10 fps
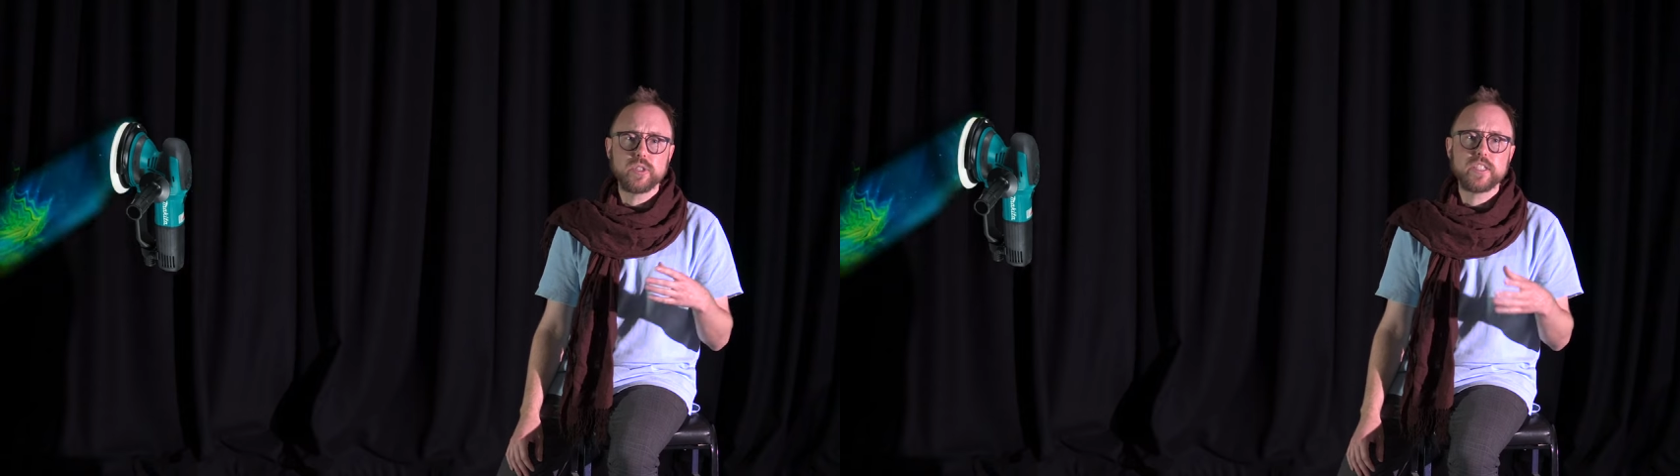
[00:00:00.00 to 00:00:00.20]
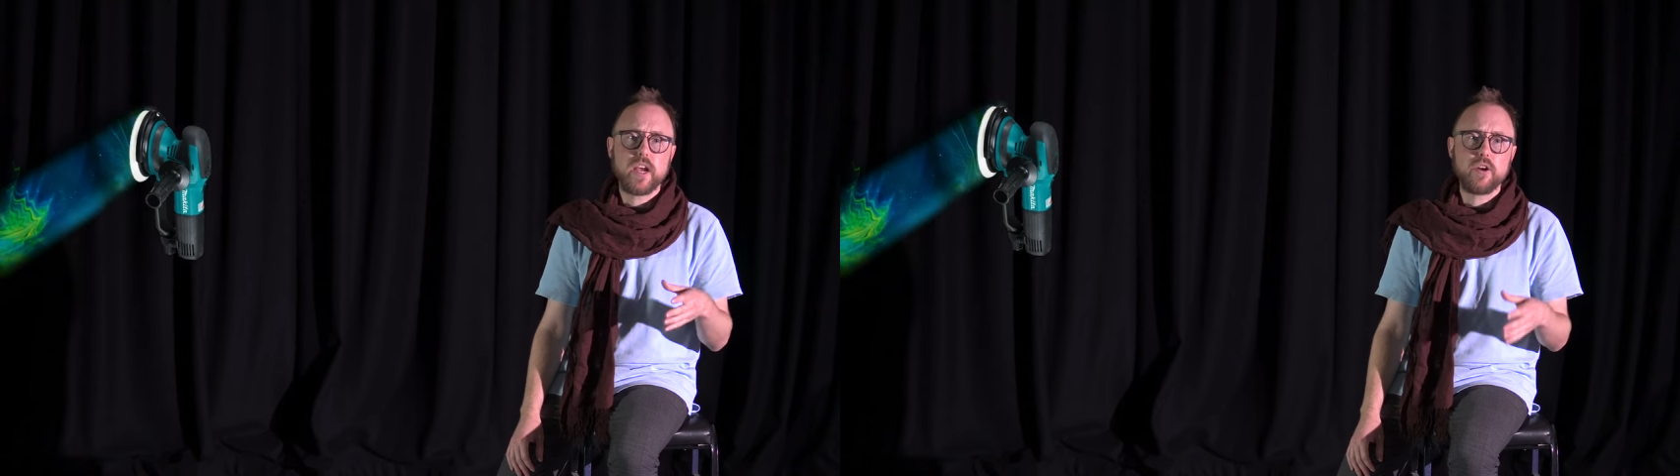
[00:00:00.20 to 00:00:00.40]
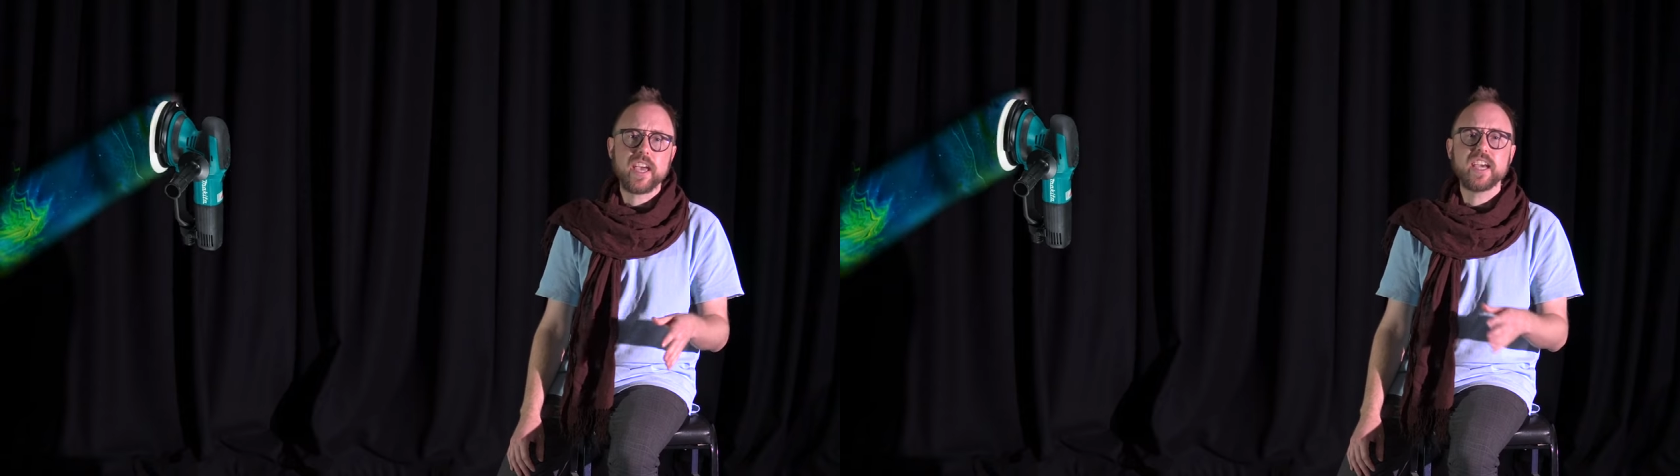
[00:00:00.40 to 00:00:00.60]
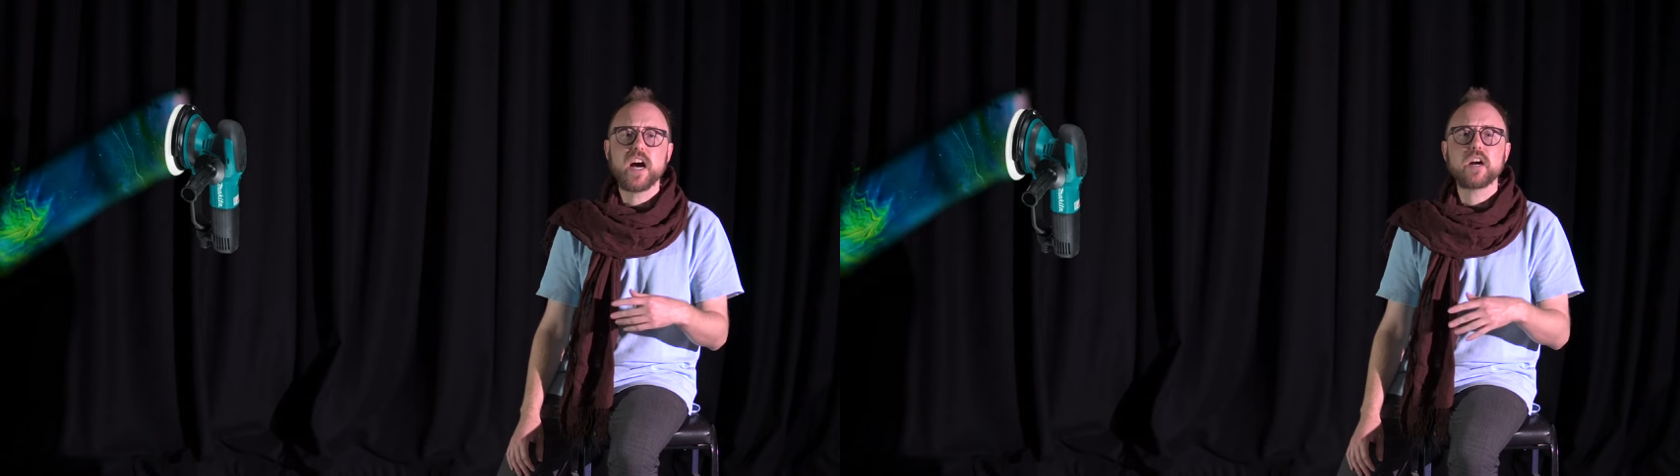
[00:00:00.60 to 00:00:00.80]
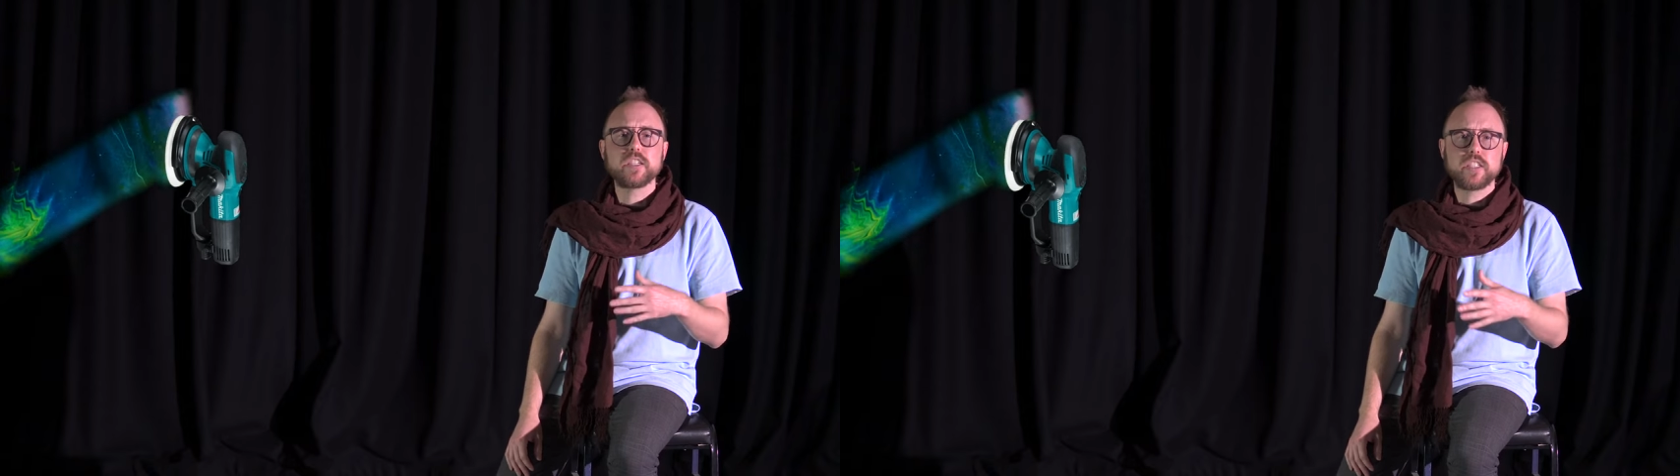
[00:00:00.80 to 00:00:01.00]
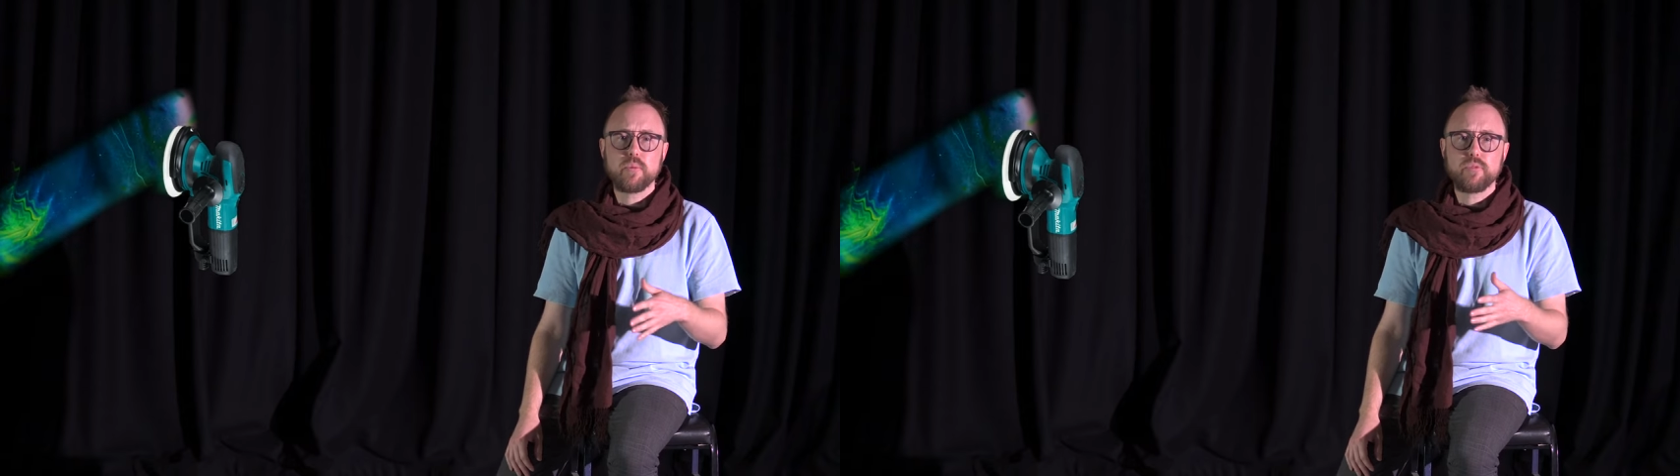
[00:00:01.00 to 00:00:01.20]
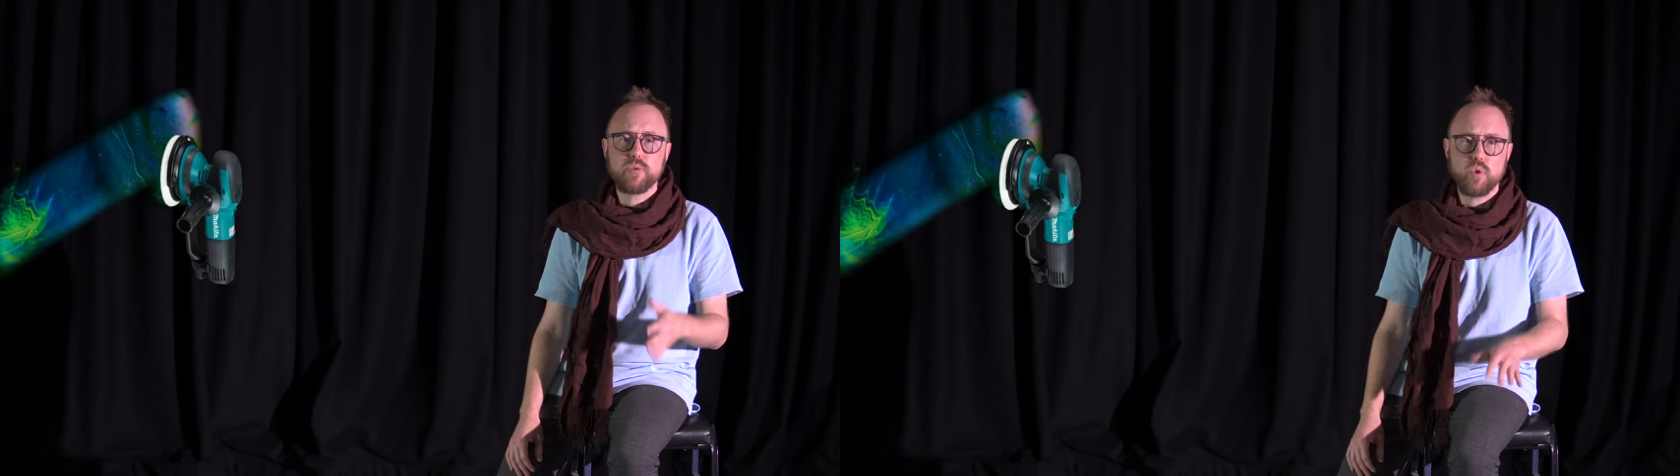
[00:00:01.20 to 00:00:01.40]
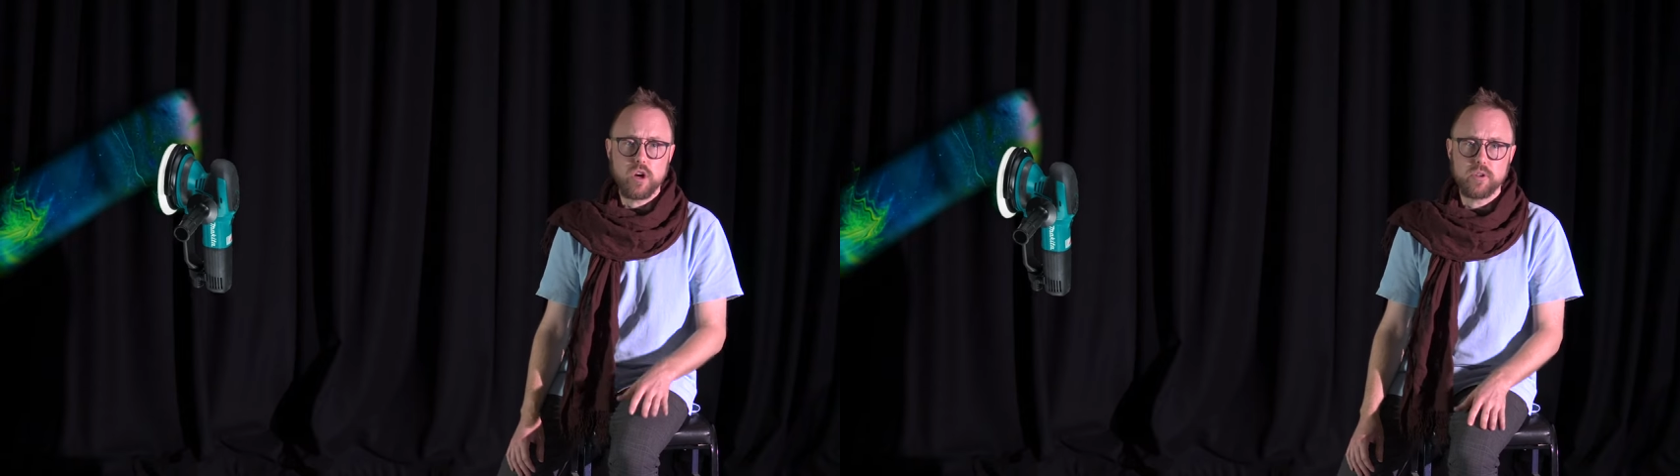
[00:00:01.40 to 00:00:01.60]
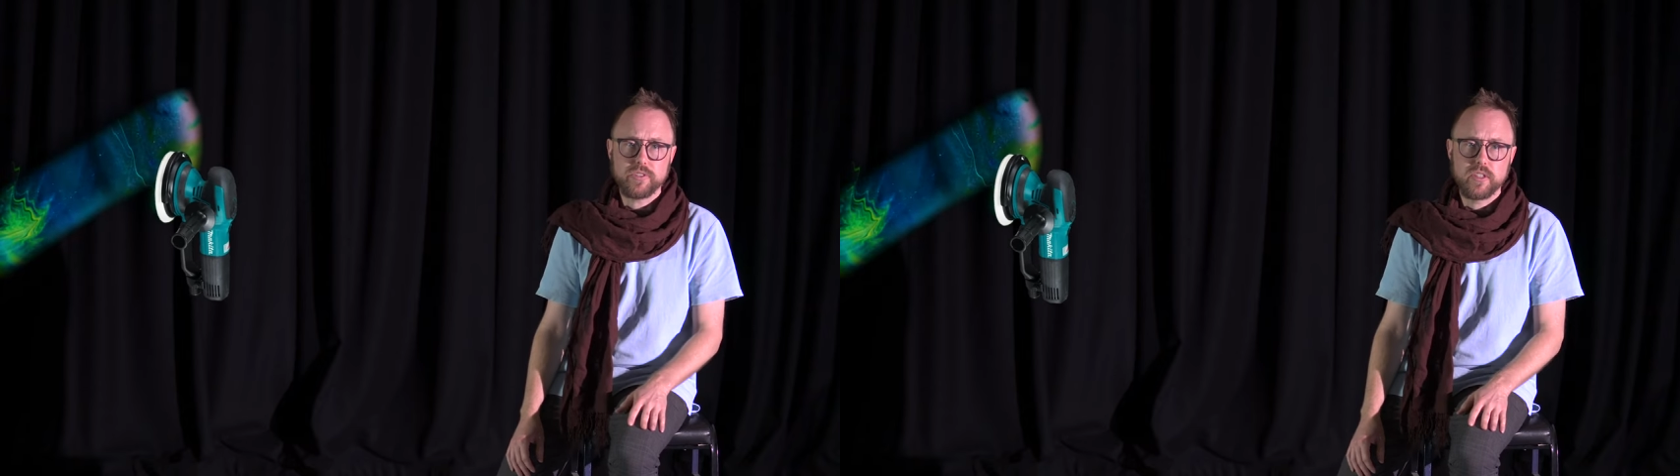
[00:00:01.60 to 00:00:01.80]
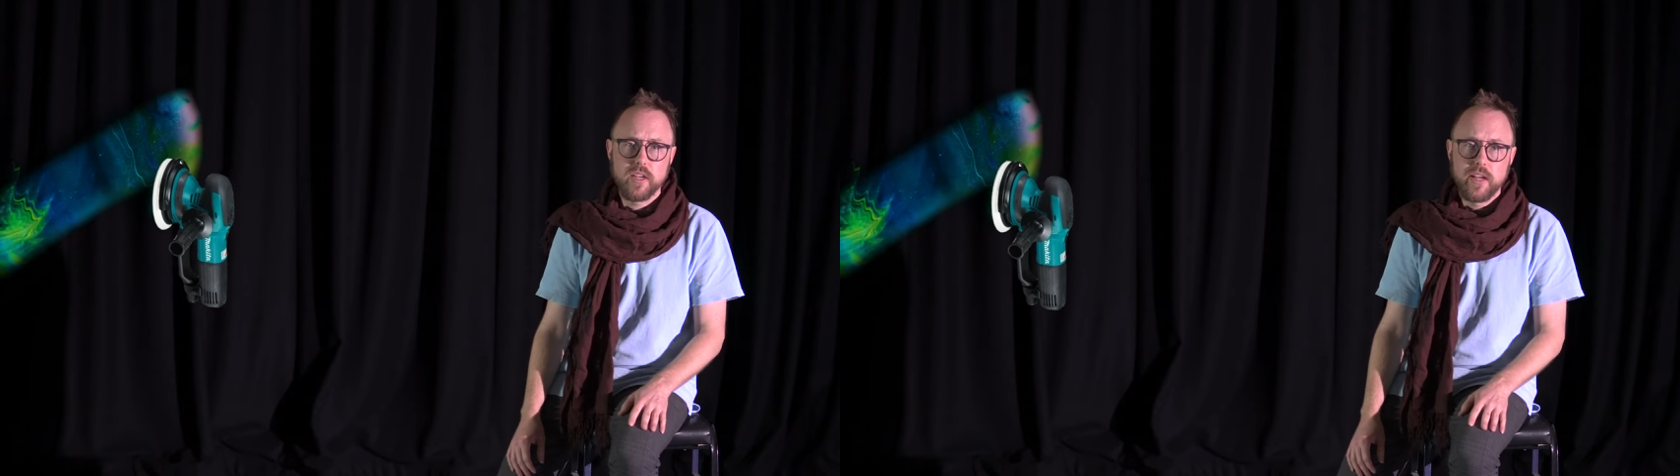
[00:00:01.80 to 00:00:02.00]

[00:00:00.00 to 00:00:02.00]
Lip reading: interrogate our contemporary world,